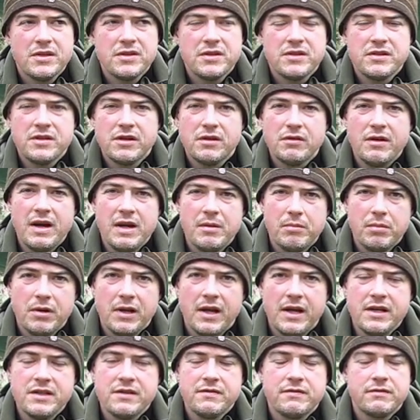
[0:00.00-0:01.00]
So it's a great
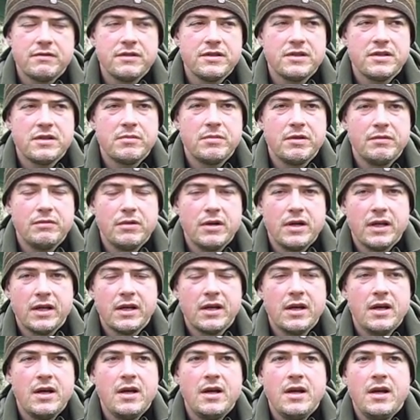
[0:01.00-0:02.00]
place for us to be running